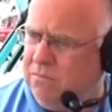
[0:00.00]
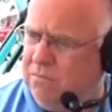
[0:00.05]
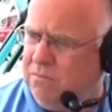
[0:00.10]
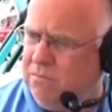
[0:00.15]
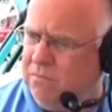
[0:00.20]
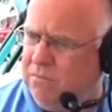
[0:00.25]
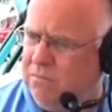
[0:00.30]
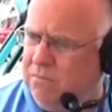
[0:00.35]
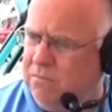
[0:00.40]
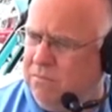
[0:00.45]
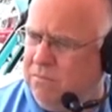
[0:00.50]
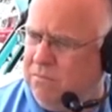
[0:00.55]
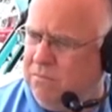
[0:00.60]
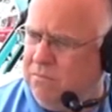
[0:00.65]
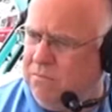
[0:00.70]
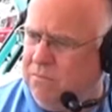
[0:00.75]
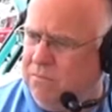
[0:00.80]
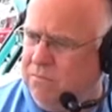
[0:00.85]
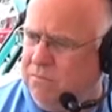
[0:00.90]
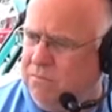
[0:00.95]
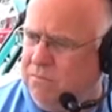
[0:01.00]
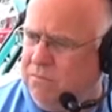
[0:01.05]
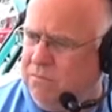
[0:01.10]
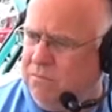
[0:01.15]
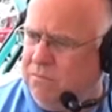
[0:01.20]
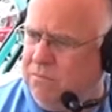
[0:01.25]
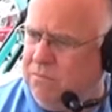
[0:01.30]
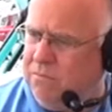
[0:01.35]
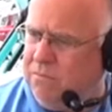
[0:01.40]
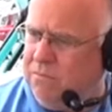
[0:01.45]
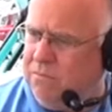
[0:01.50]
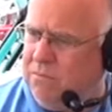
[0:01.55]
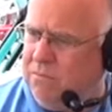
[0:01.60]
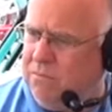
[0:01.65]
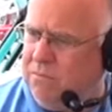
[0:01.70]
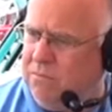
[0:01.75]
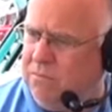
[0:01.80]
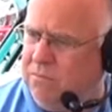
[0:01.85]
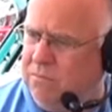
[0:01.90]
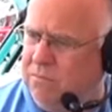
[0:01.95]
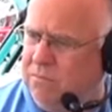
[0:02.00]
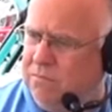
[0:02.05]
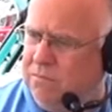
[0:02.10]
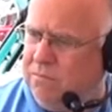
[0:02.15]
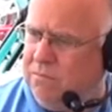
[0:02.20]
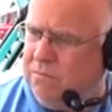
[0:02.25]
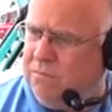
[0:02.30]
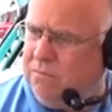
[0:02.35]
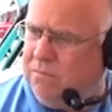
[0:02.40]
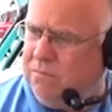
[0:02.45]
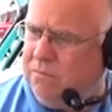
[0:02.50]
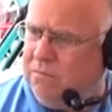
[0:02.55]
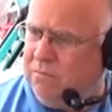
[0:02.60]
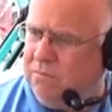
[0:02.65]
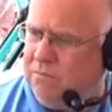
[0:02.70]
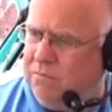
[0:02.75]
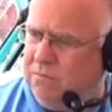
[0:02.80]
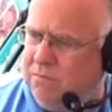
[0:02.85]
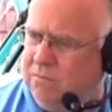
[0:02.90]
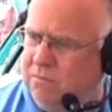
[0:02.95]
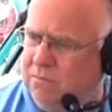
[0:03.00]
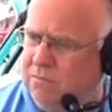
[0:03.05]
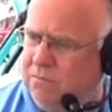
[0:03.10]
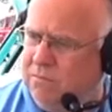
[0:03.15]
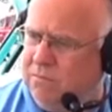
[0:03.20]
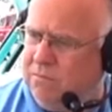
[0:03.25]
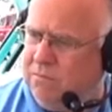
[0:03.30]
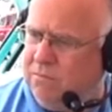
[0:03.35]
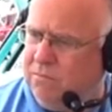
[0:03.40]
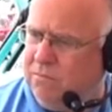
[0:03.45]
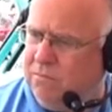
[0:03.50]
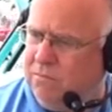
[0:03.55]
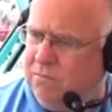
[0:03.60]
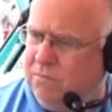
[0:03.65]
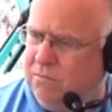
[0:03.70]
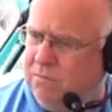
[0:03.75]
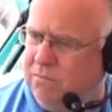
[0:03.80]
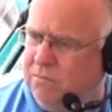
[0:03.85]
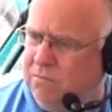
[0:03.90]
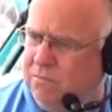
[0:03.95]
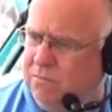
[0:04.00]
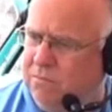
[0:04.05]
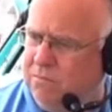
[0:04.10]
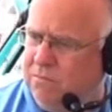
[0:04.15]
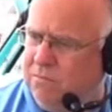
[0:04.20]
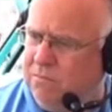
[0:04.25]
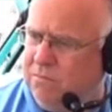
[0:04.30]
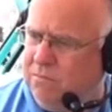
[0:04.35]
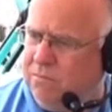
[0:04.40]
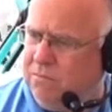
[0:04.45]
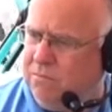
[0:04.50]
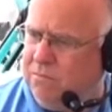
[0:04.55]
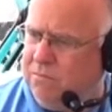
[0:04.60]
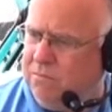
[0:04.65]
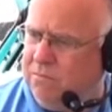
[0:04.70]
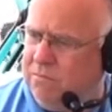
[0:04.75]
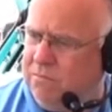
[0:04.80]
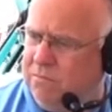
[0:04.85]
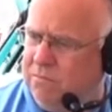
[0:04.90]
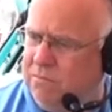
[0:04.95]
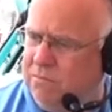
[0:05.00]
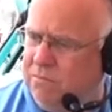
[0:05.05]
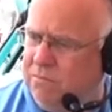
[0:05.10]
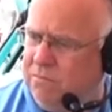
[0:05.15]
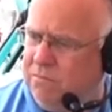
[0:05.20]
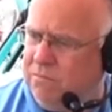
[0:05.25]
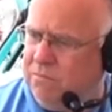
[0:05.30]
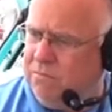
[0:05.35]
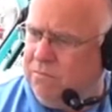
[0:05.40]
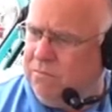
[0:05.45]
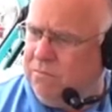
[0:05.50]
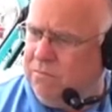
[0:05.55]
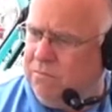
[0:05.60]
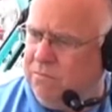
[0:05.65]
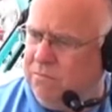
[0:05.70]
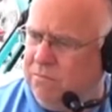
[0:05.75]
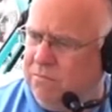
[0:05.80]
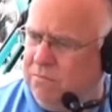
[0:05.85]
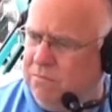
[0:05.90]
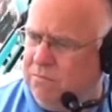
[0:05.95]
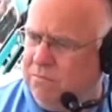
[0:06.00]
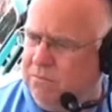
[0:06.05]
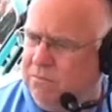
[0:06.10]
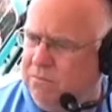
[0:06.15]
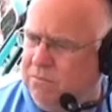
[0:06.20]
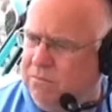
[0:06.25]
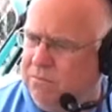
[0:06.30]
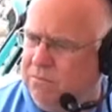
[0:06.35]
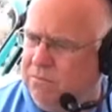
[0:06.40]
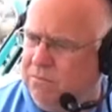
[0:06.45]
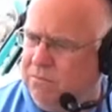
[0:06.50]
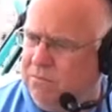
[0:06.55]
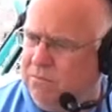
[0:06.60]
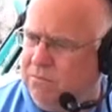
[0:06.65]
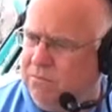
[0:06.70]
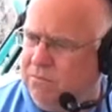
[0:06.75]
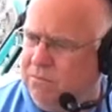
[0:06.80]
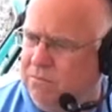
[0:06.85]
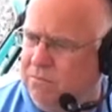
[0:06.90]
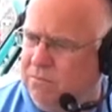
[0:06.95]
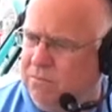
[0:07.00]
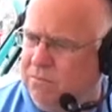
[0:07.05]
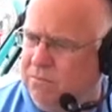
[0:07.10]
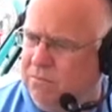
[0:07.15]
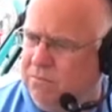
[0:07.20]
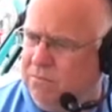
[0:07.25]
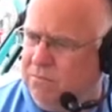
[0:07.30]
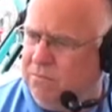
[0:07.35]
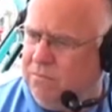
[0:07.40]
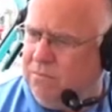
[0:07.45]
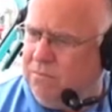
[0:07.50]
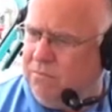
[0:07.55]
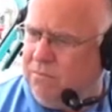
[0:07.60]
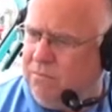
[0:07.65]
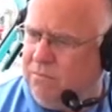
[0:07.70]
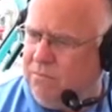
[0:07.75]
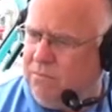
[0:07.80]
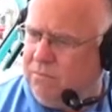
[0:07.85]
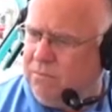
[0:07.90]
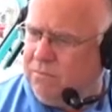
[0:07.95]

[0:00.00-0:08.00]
The person shown says nothing.